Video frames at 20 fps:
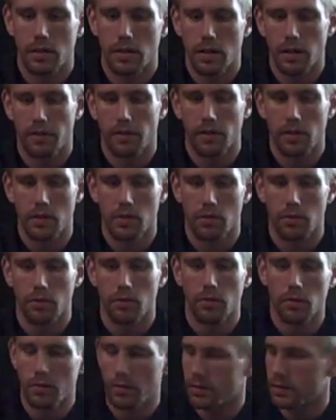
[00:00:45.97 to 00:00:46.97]
different
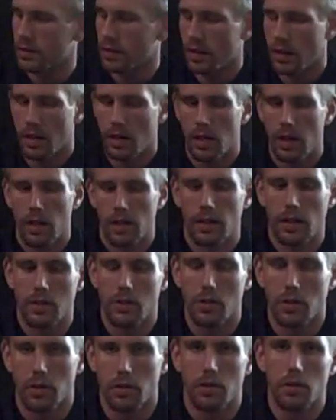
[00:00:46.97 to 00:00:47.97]
tools
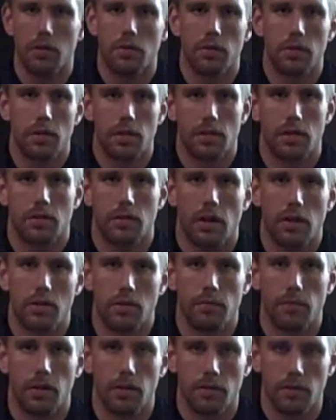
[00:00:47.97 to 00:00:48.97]
that you can use to stretch
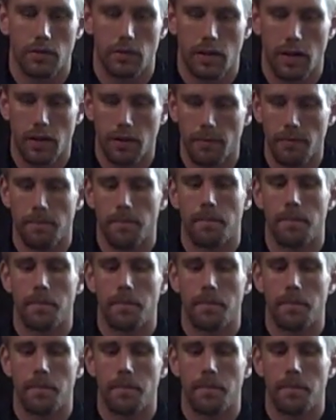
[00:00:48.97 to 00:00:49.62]
your muscles out.